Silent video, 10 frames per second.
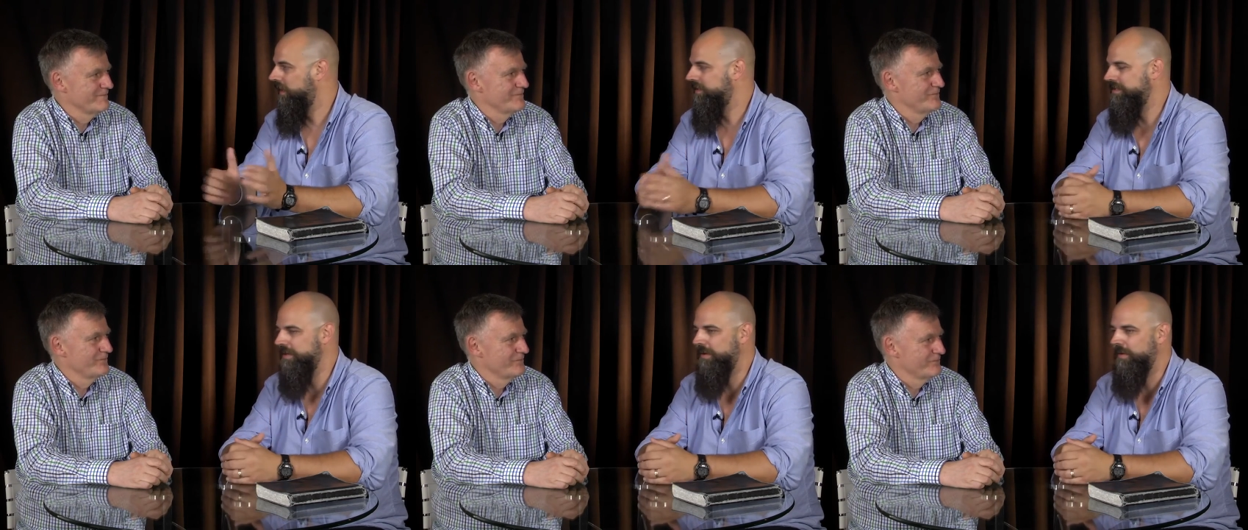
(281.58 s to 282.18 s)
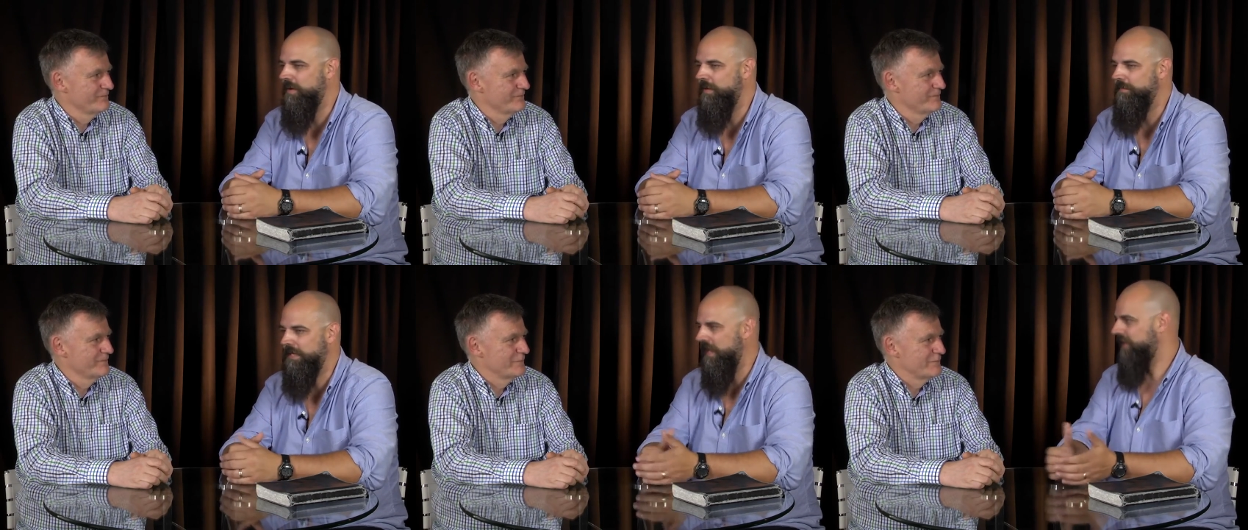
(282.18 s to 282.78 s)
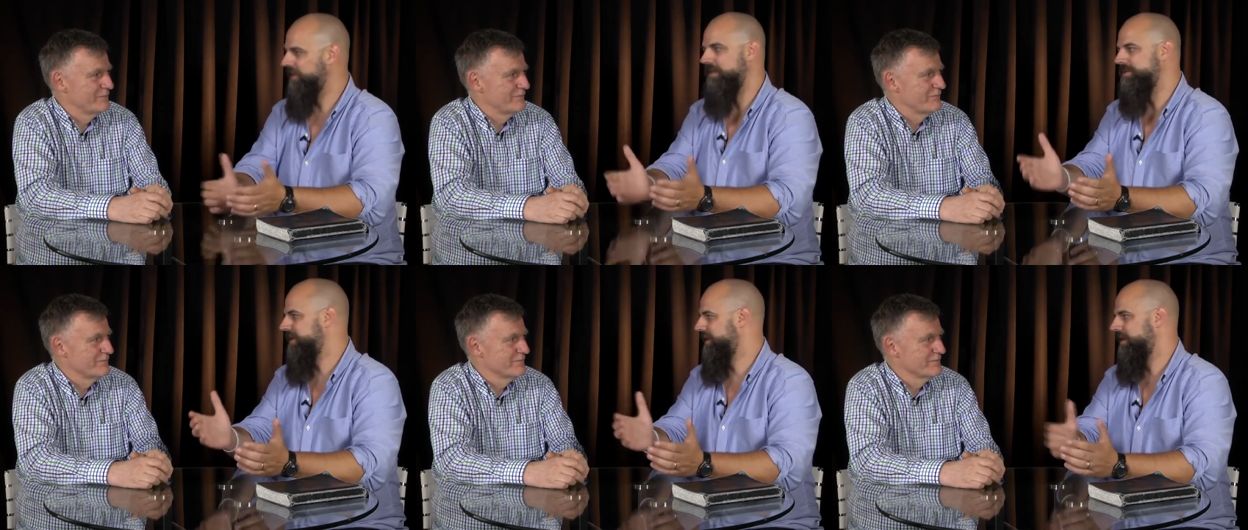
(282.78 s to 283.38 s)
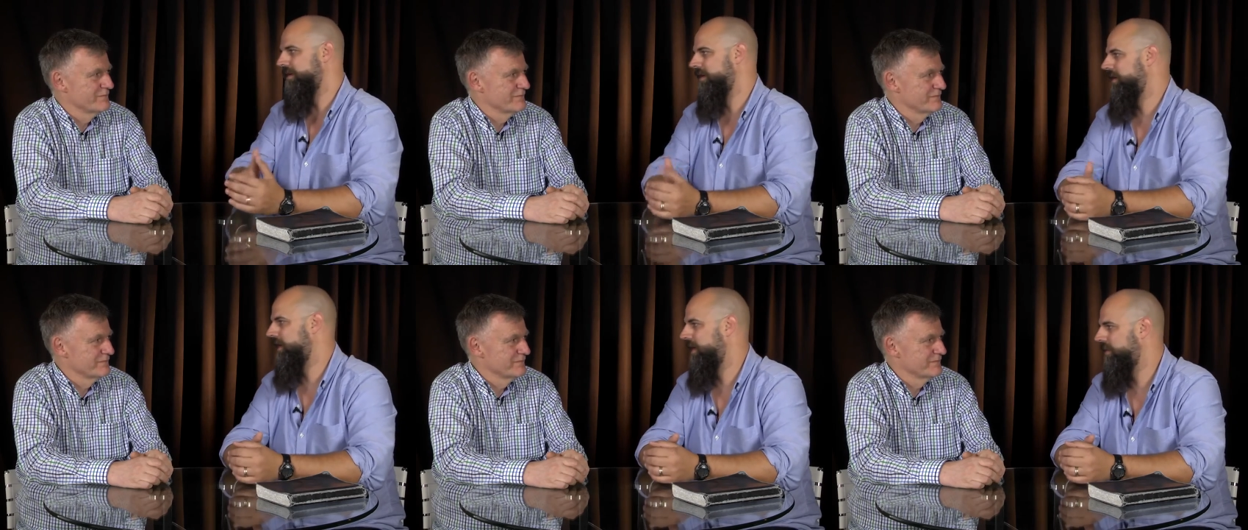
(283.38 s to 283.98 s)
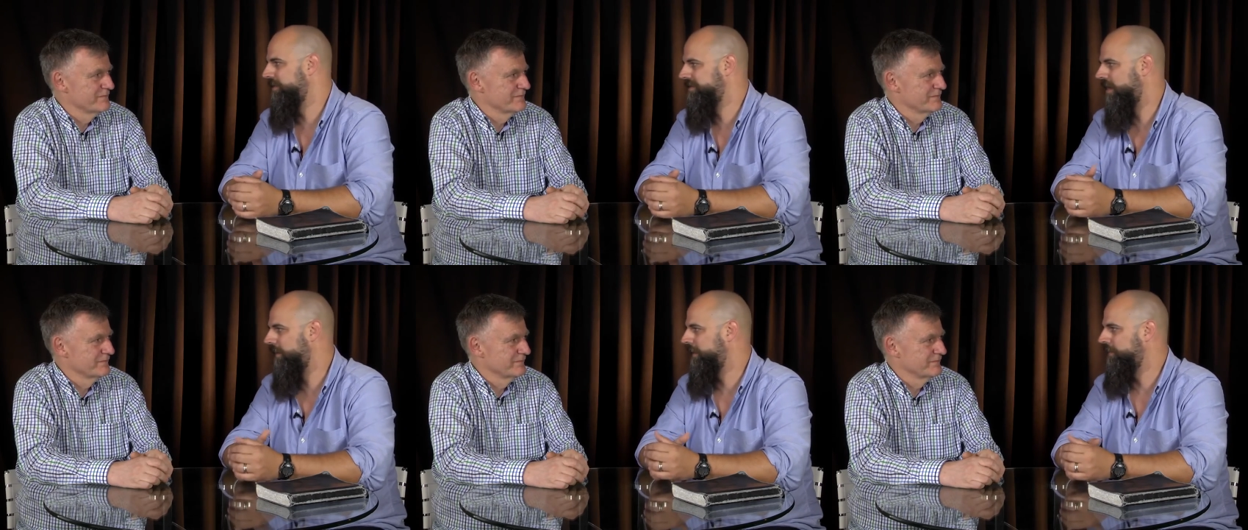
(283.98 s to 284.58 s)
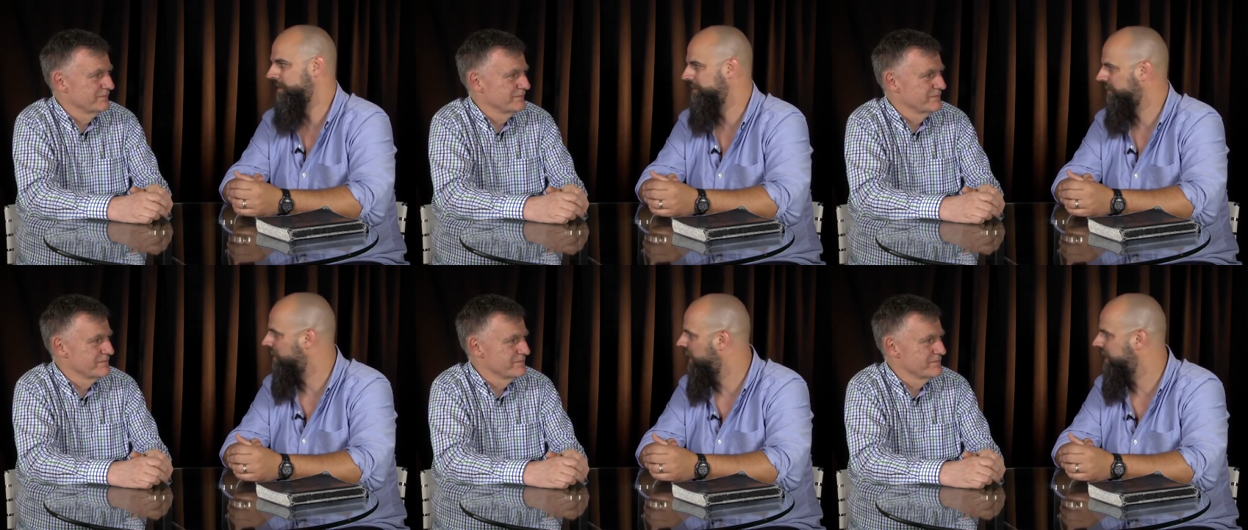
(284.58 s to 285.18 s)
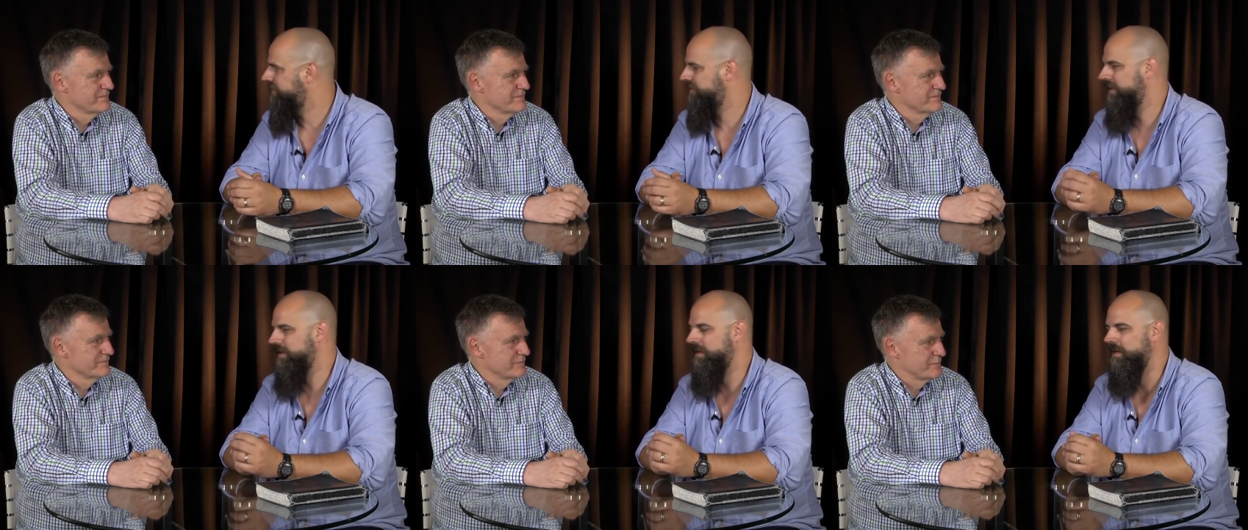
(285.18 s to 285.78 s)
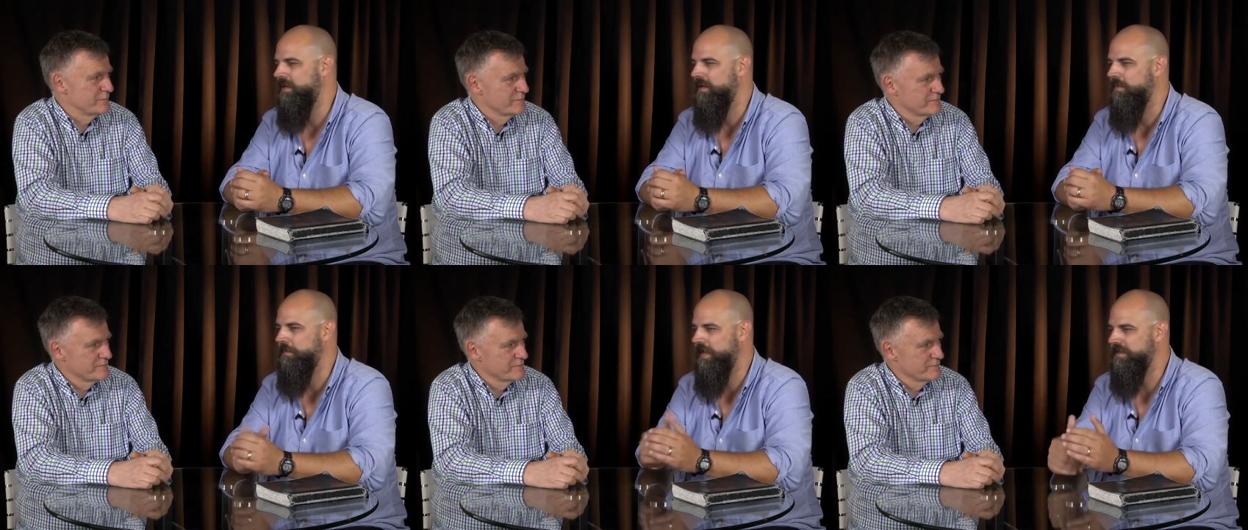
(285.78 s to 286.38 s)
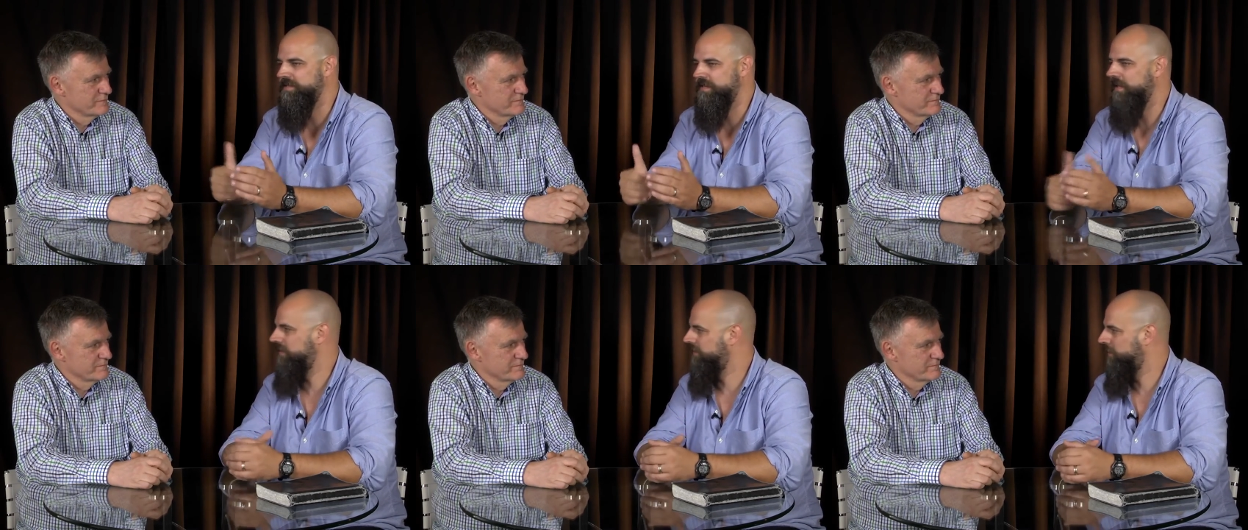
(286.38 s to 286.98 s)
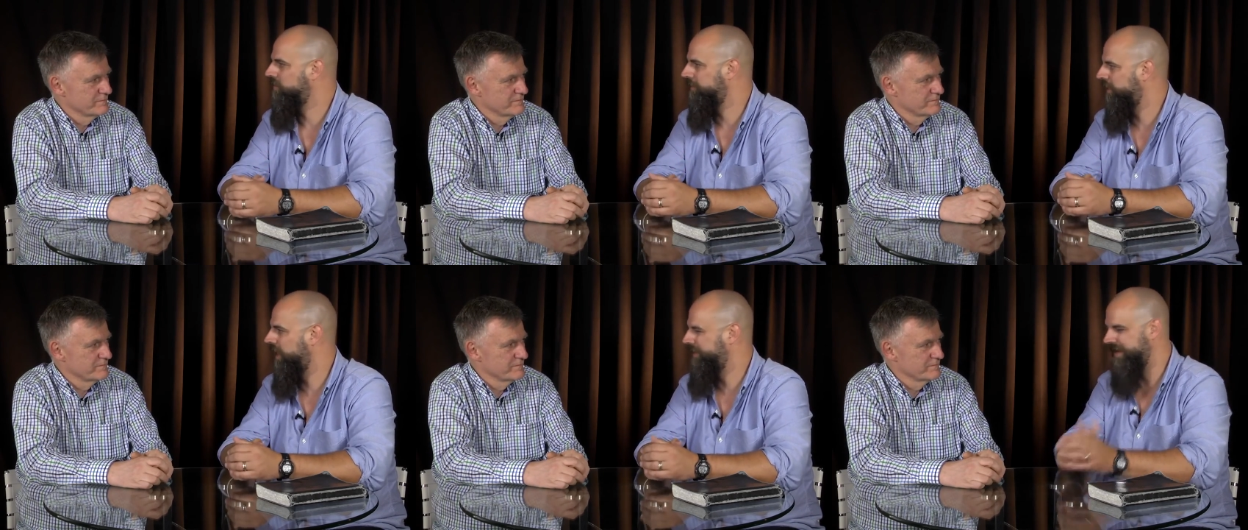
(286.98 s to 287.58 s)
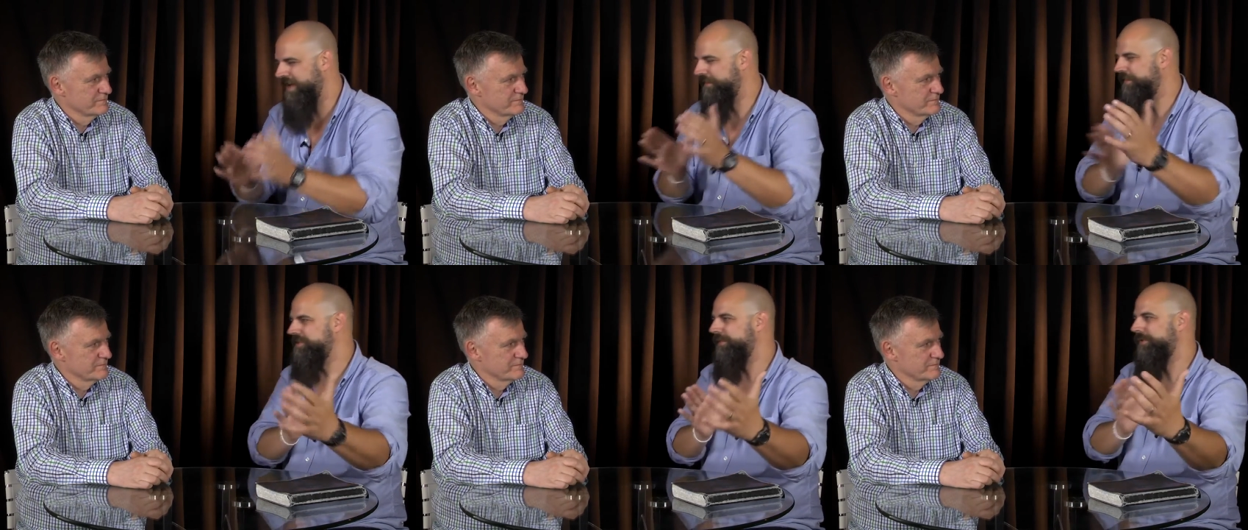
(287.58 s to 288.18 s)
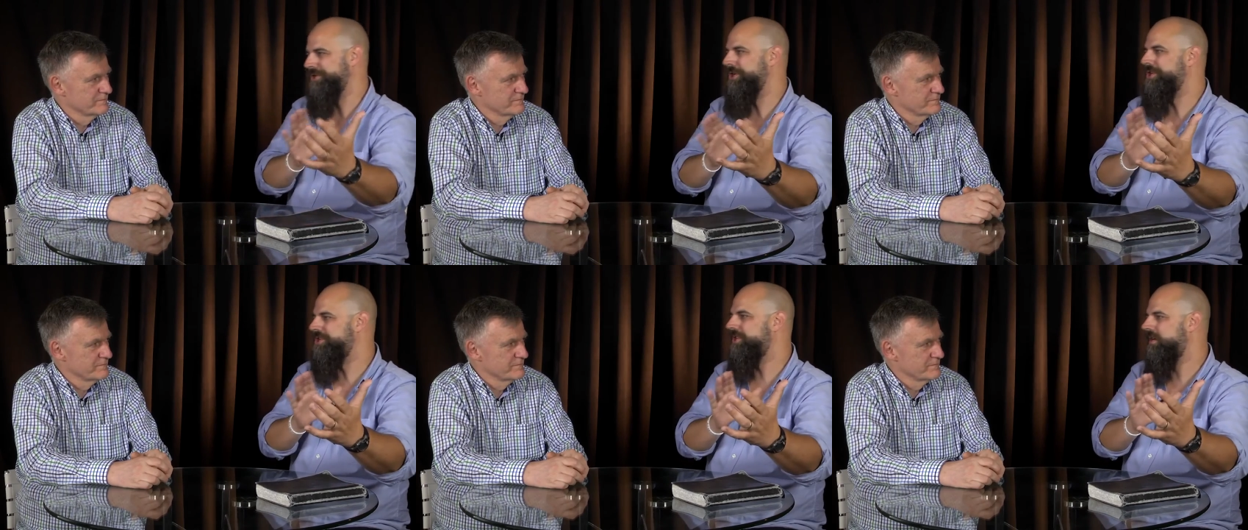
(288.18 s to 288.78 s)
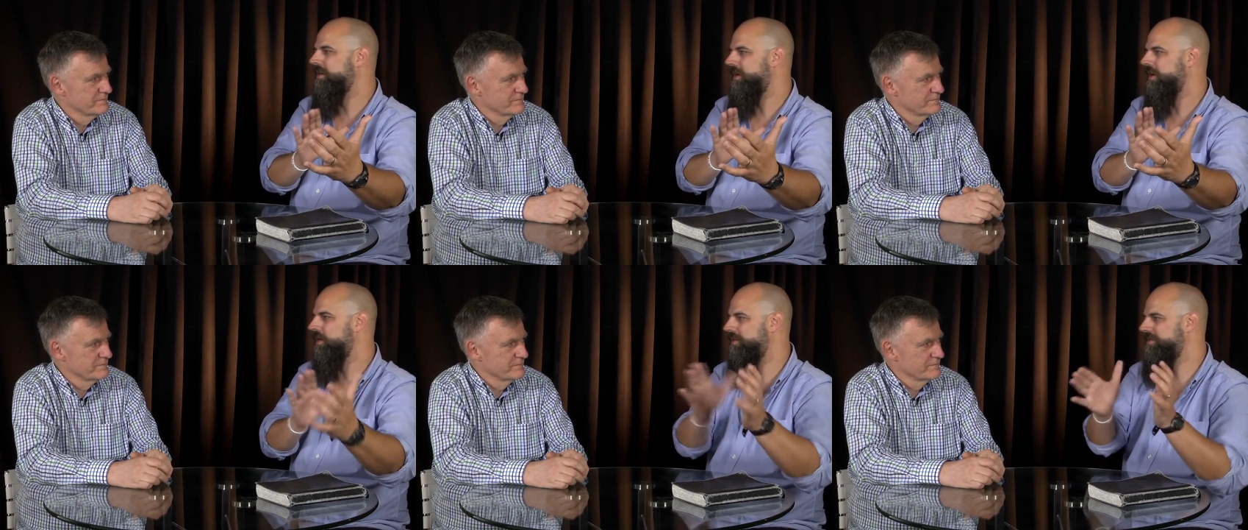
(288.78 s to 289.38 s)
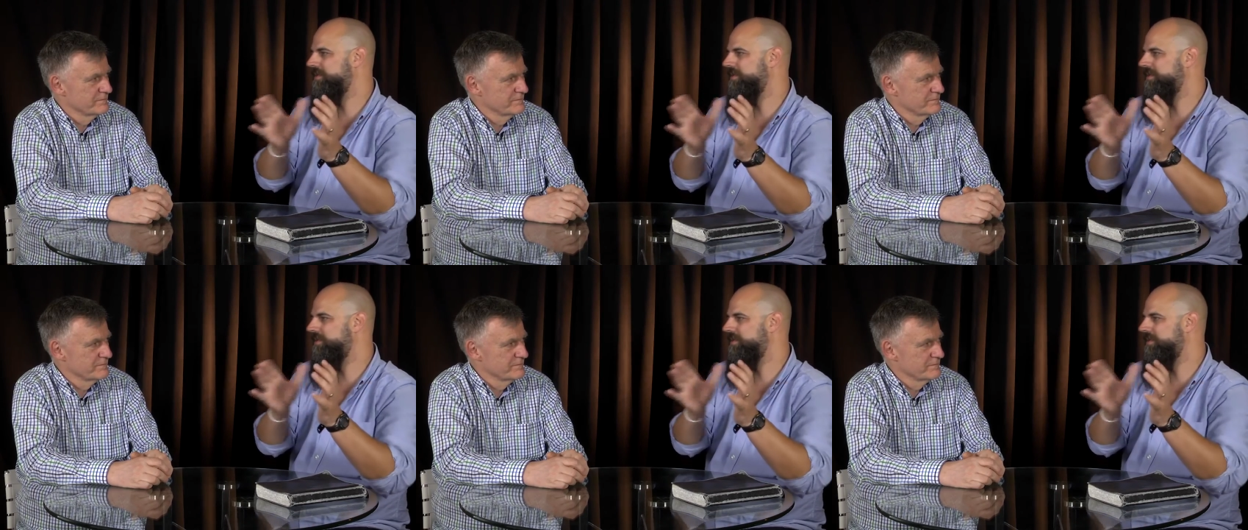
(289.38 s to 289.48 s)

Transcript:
Speaker 1: And so, um, but God used it and we saw people come to Christ and began to see it multiply. We didn't have a vision for church, you know, it